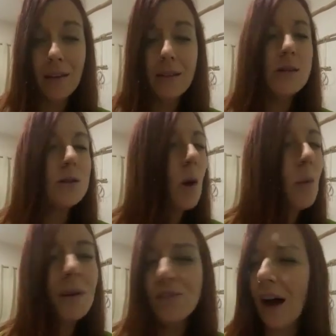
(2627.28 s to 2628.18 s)
There's so
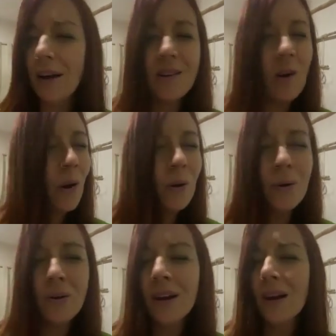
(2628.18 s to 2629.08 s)
much
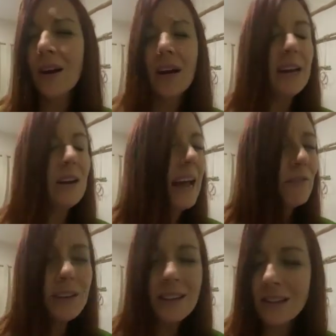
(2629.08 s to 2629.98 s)
unknown, and
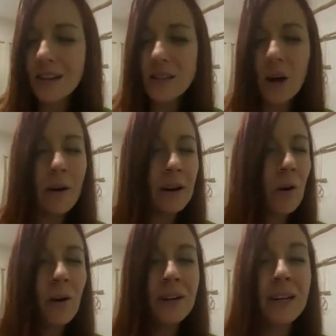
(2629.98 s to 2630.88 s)
everything that's going
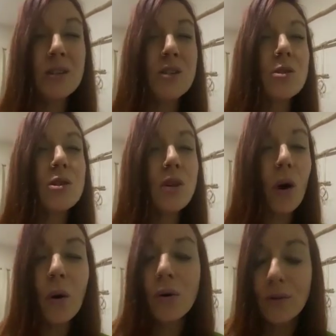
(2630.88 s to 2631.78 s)
on is
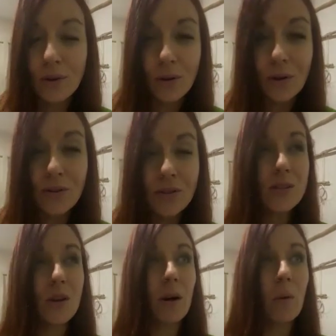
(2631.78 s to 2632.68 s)
so huge. And
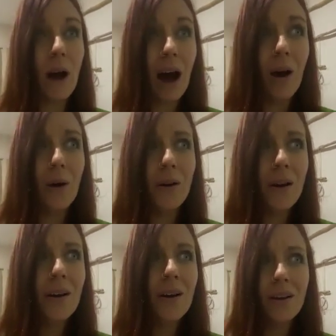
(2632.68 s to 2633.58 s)
just going, wow,
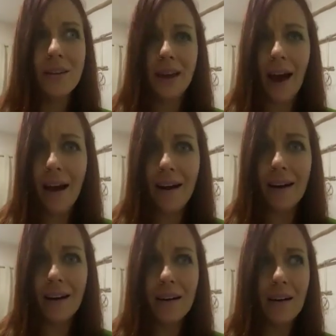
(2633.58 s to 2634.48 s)

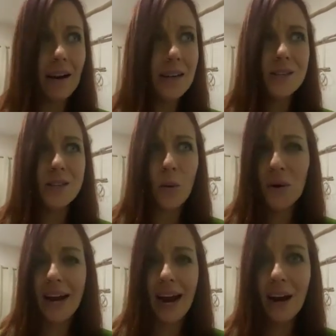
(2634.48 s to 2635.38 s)
yeah, it's so
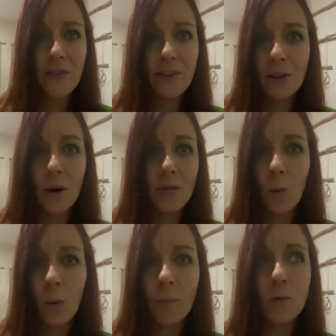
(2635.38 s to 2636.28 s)
okay. I feel
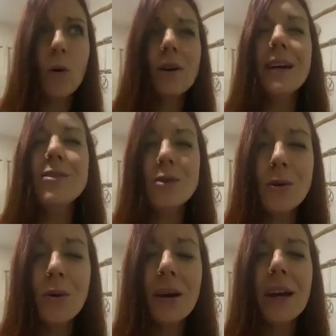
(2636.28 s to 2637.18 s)
overwhelmed. What could I
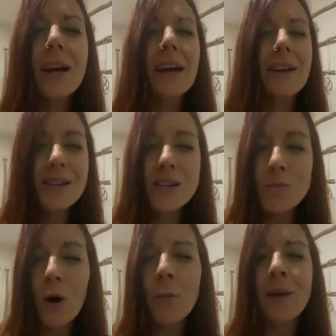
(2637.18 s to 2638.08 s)
do in this
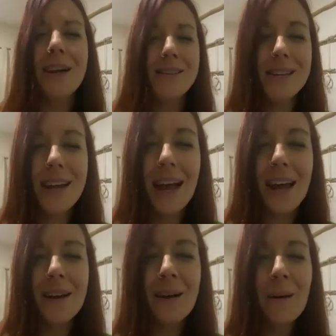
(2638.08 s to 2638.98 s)
moment and
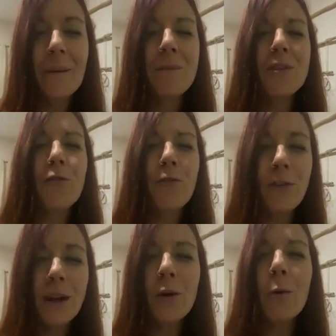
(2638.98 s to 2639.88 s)
today to
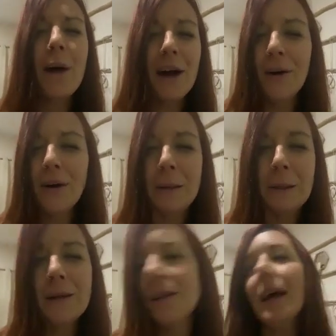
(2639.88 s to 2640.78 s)
feel better?
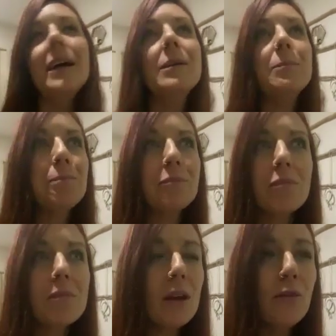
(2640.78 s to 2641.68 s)
Like
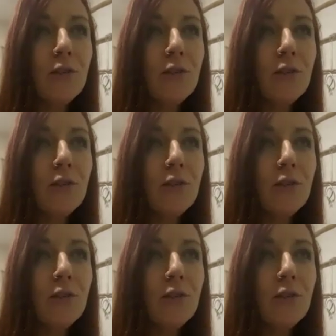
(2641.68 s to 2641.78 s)
a